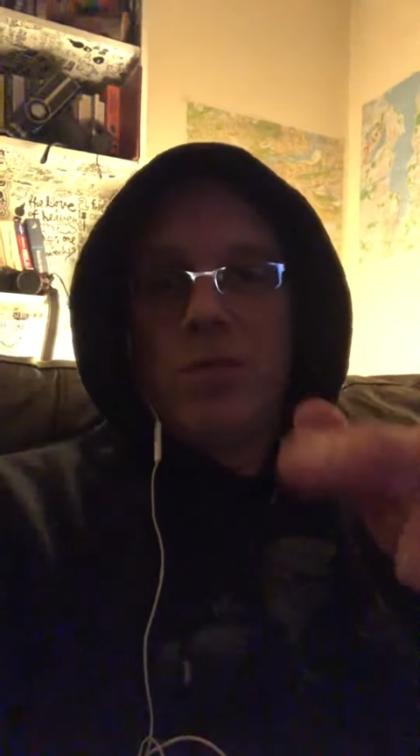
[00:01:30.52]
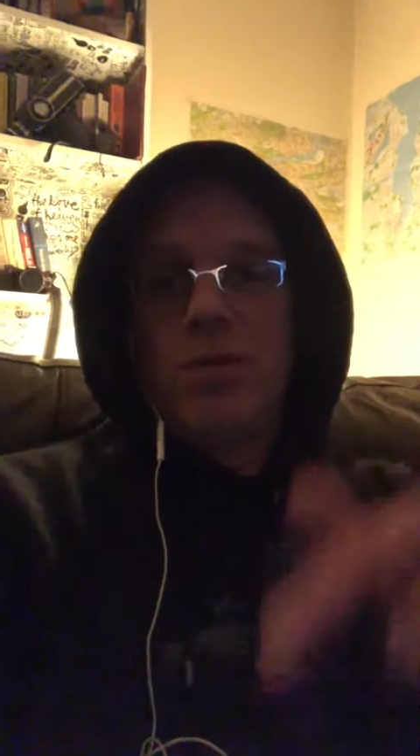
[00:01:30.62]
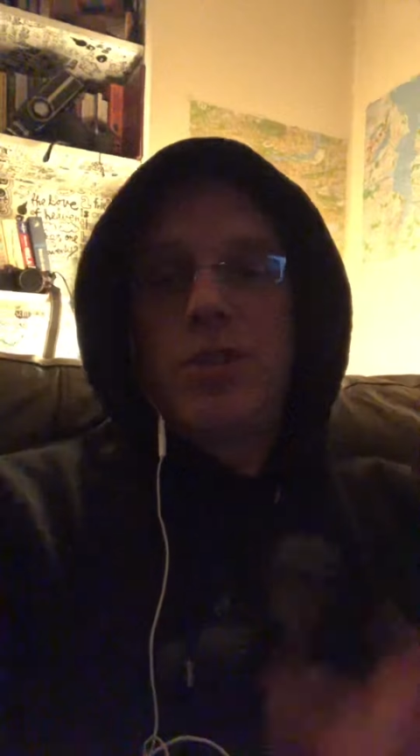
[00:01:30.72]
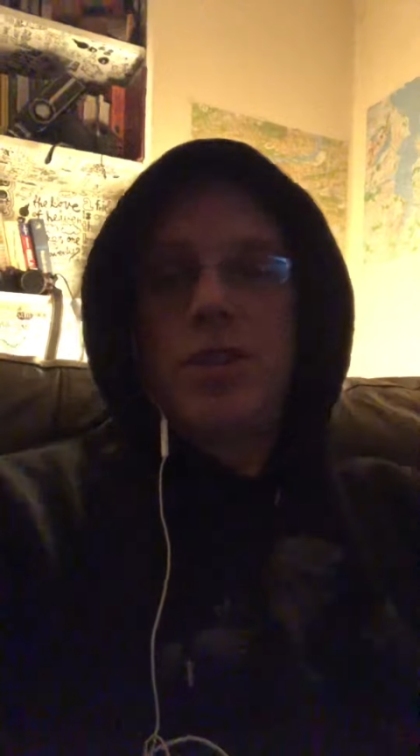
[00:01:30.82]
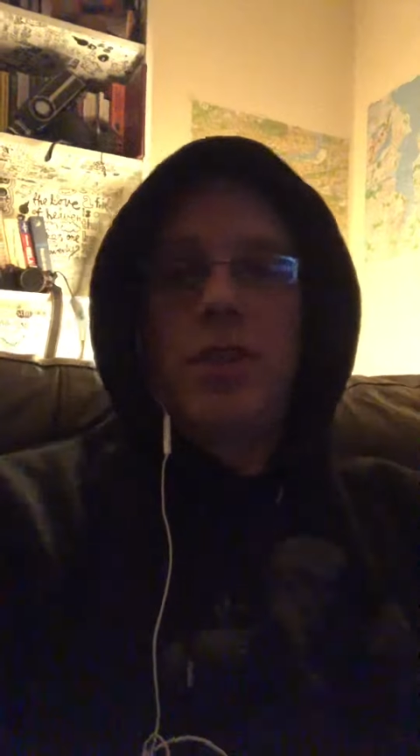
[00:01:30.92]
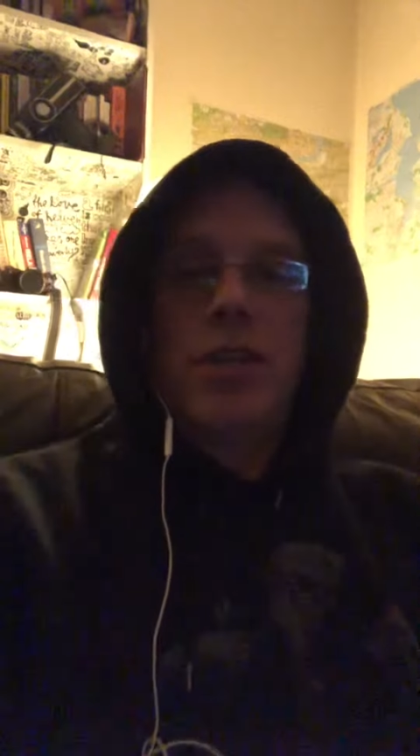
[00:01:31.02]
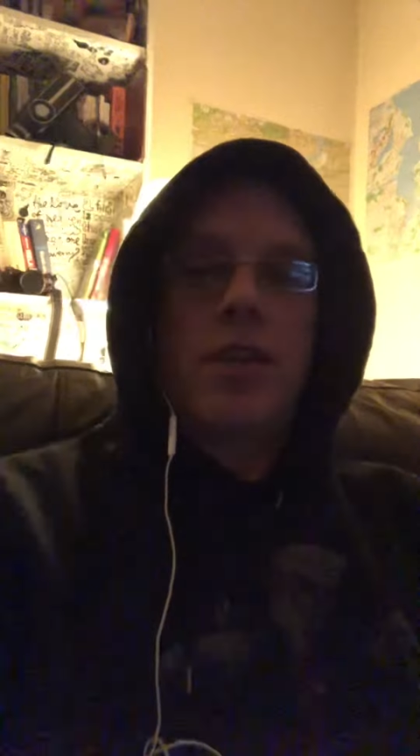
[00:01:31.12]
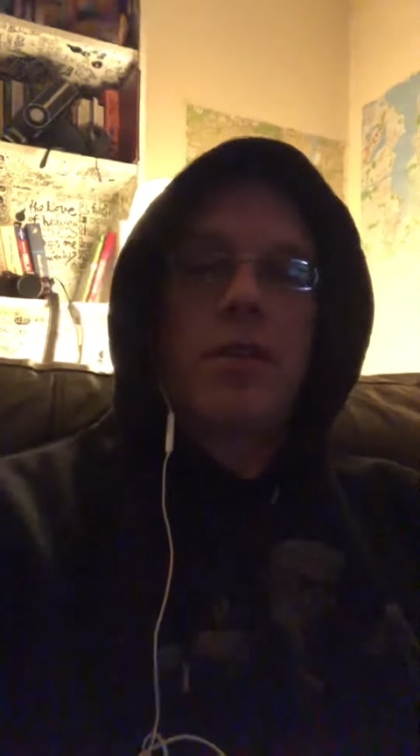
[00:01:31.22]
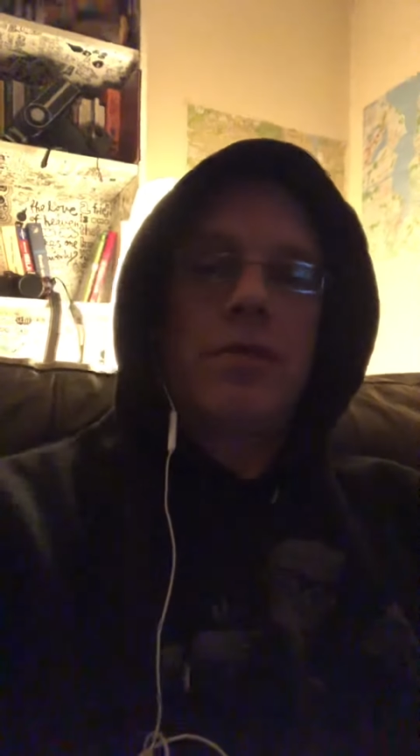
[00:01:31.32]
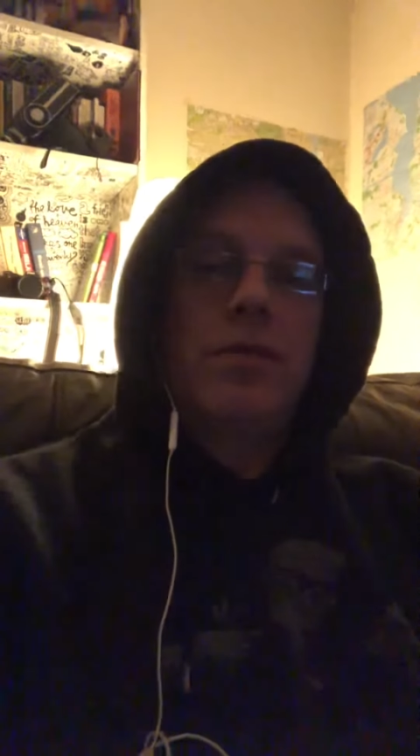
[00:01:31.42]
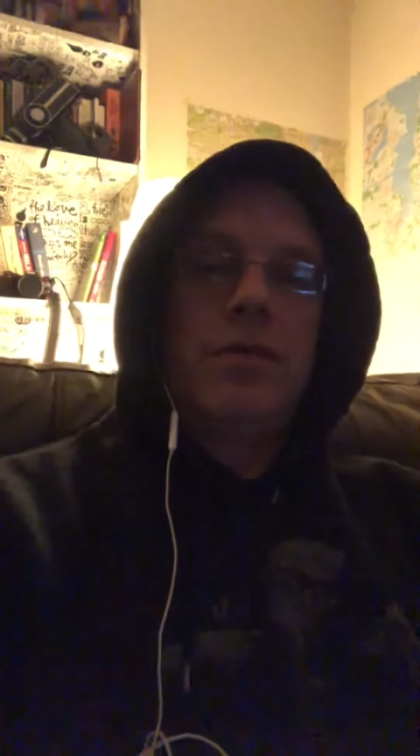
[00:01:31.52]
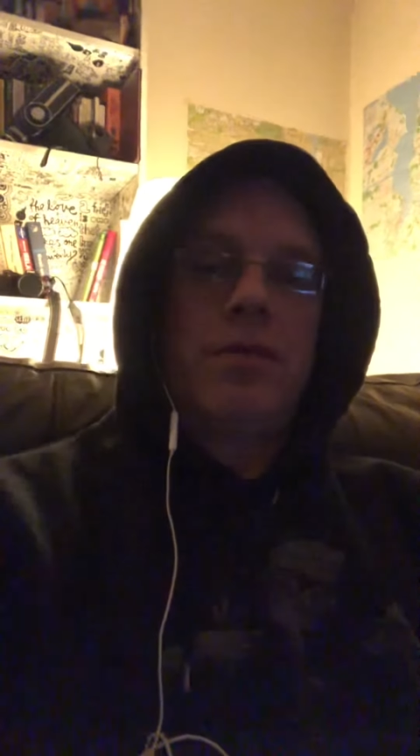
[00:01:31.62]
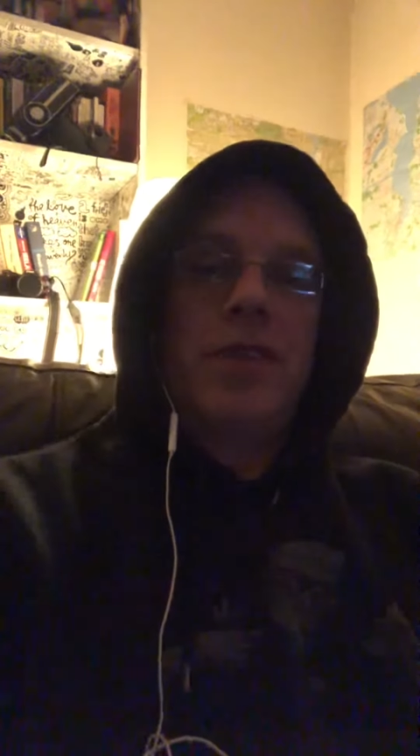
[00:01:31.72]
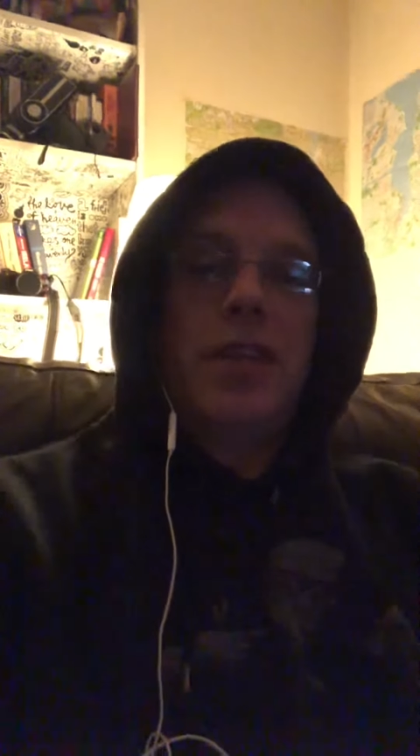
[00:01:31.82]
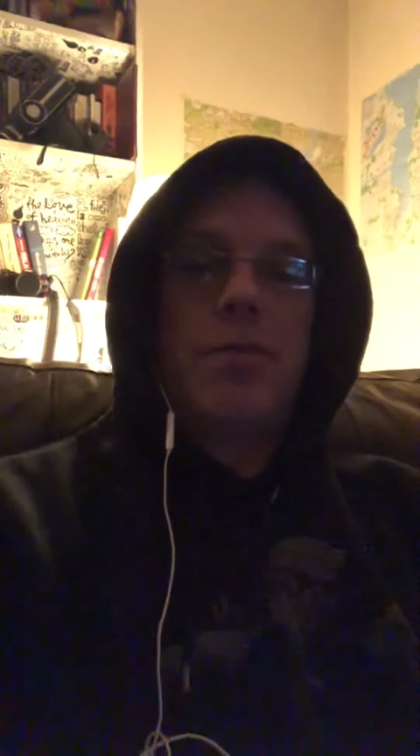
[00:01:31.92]
I'm still here
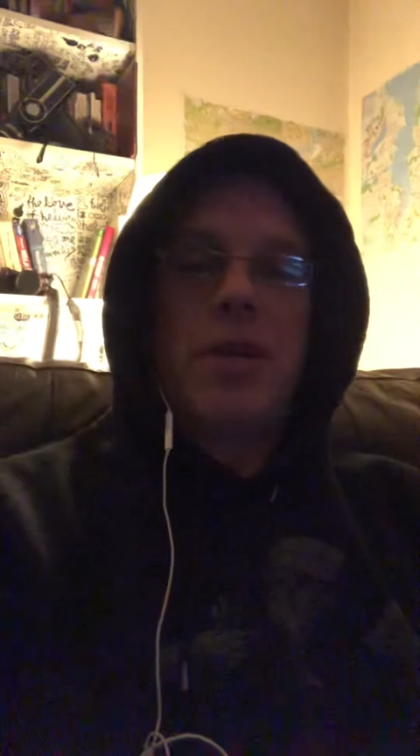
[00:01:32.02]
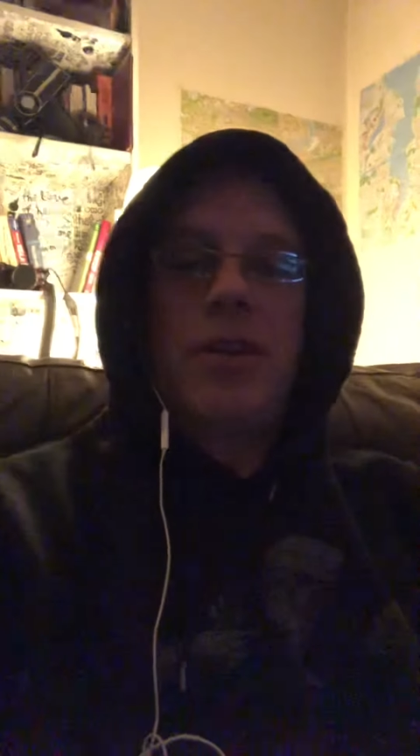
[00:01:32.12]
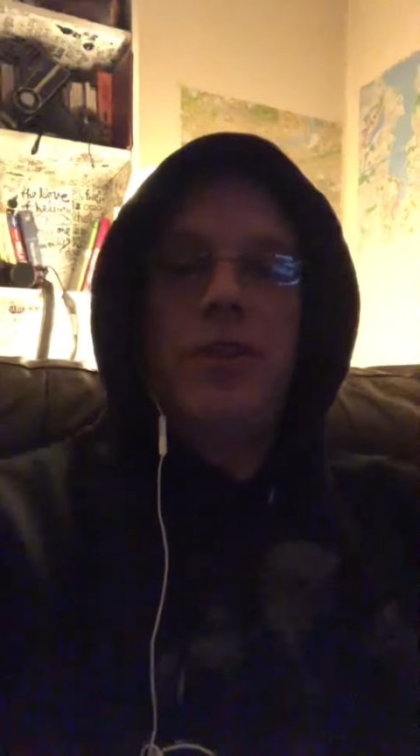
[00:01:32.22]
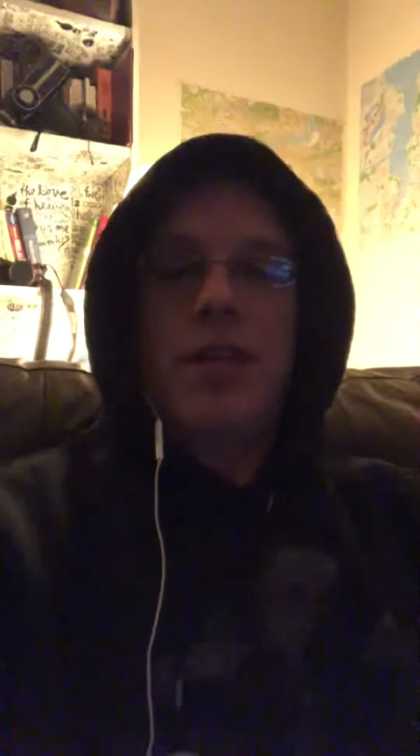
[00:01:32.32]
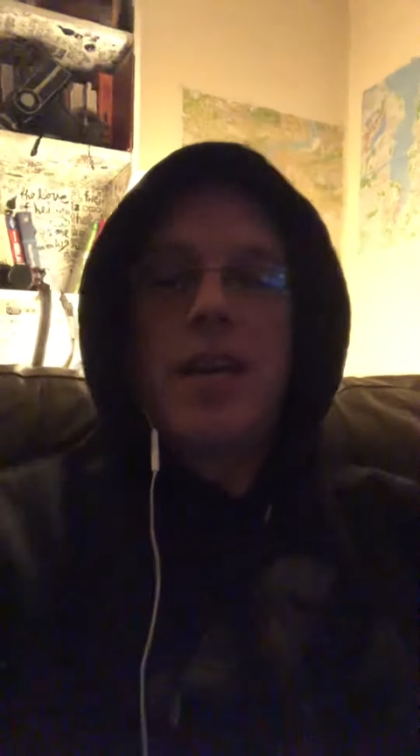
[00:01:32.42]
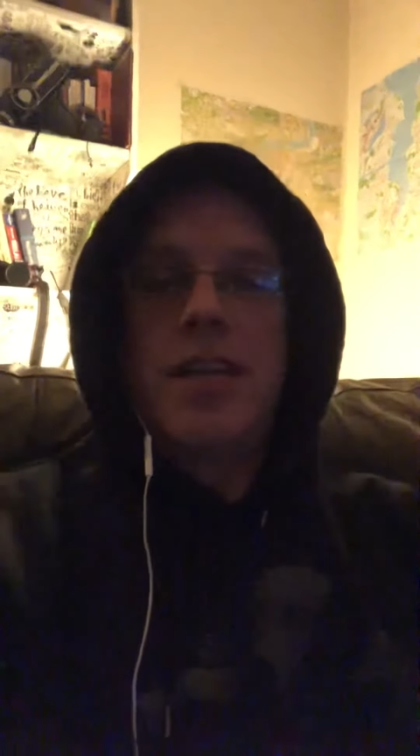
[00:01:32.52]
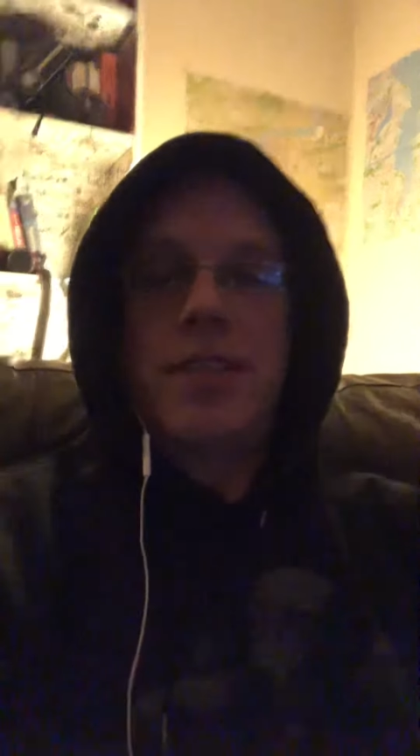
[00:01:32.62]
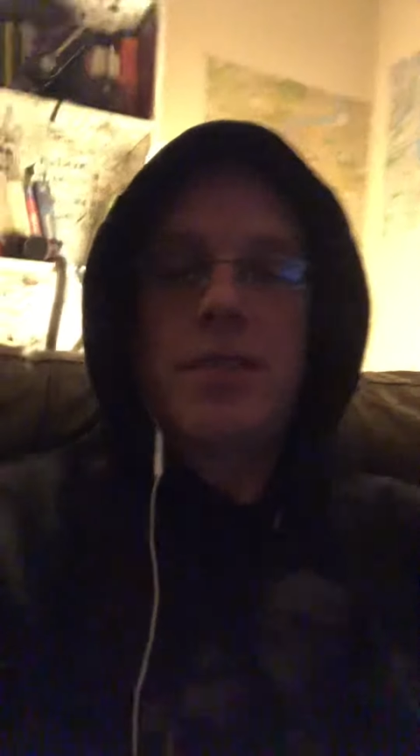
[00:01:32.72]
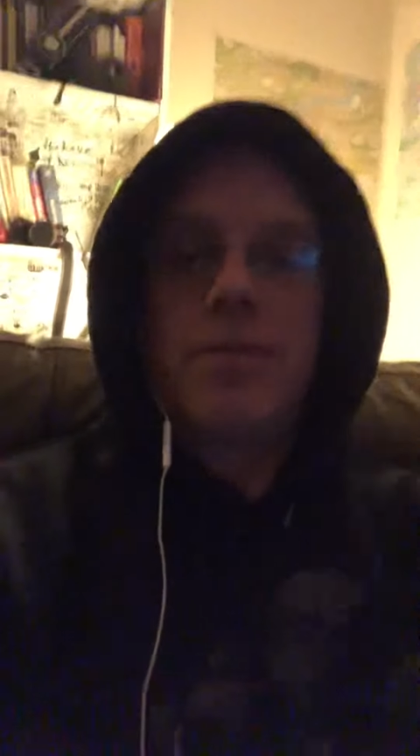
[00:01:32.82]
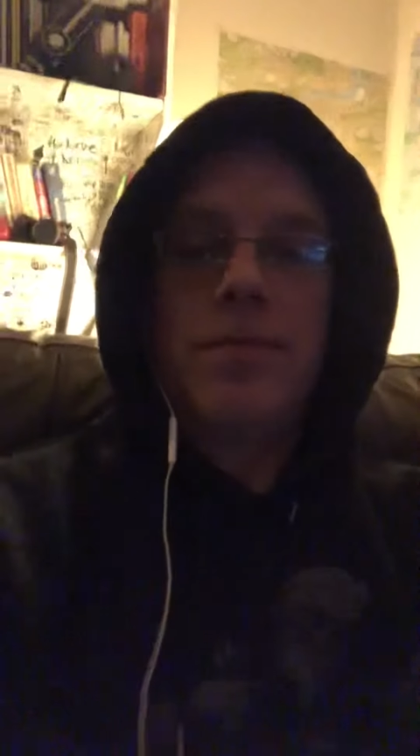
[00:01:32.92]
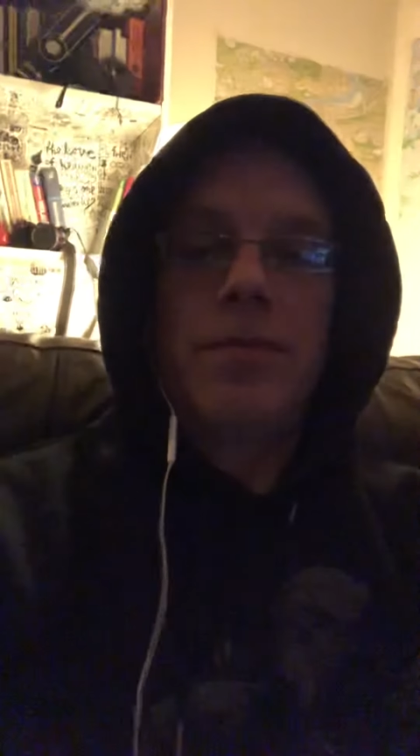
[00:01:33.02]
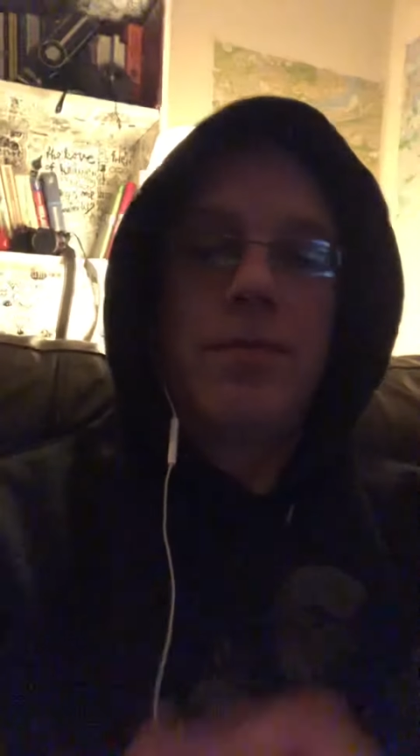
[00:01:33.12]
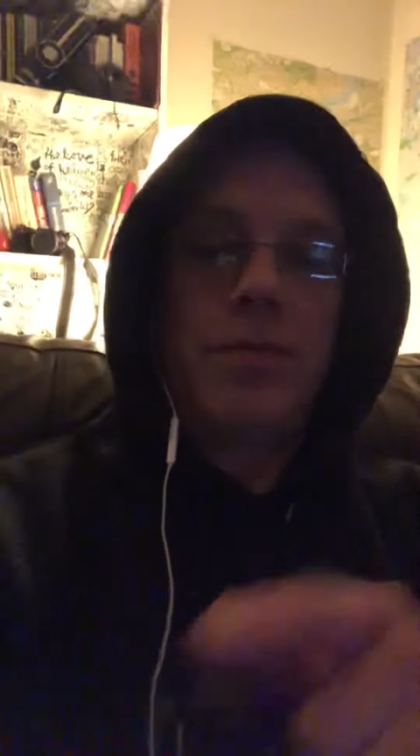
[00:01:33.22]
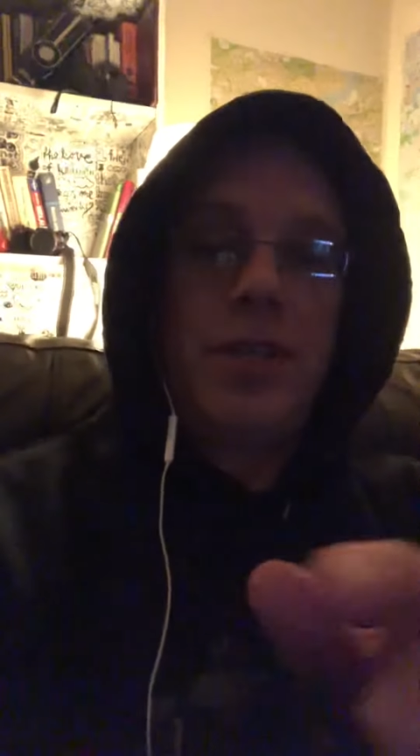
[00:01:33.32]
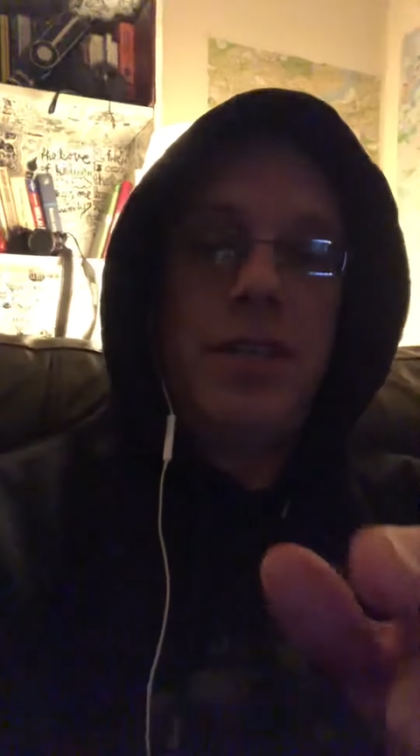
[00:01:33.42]
thinking about you guys.
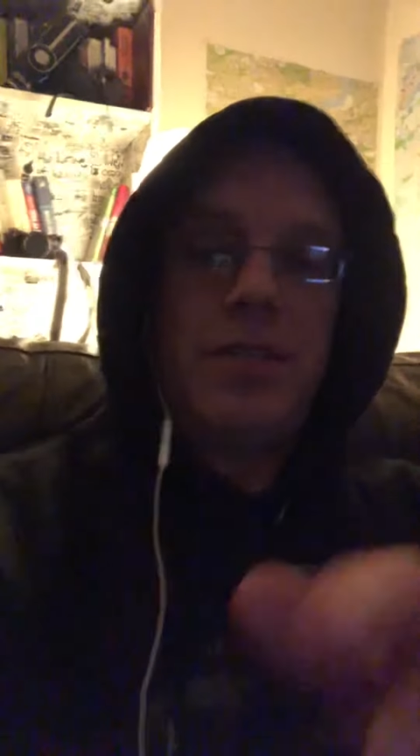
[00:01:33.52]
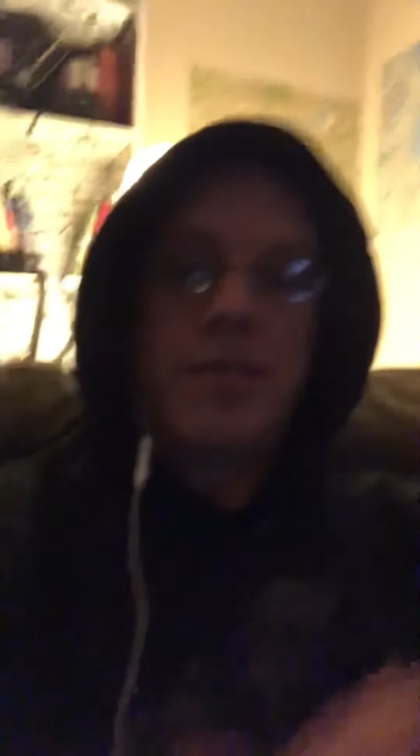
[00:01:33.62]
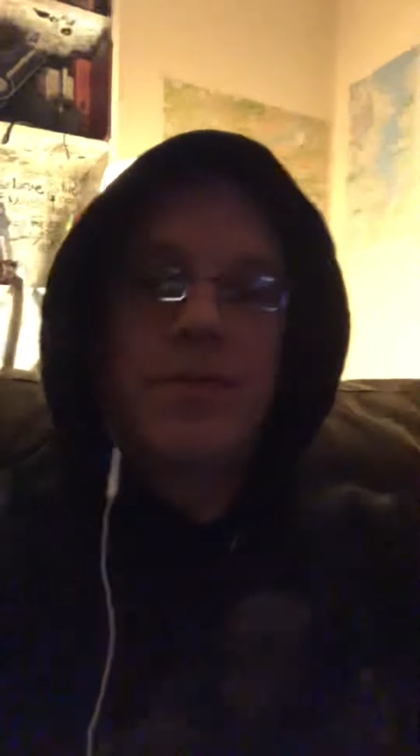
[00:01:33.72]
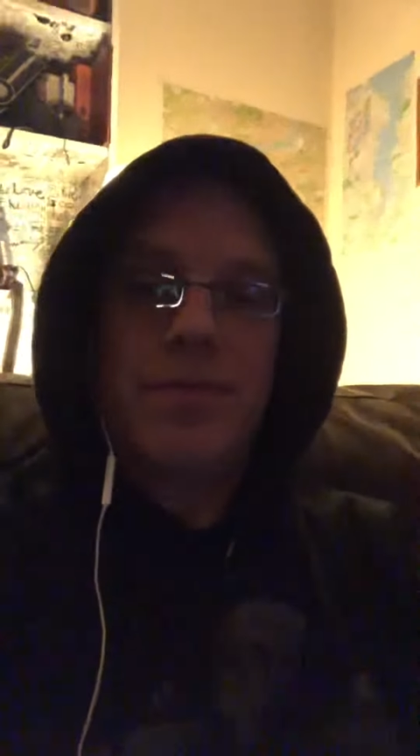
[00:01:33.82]
Peace.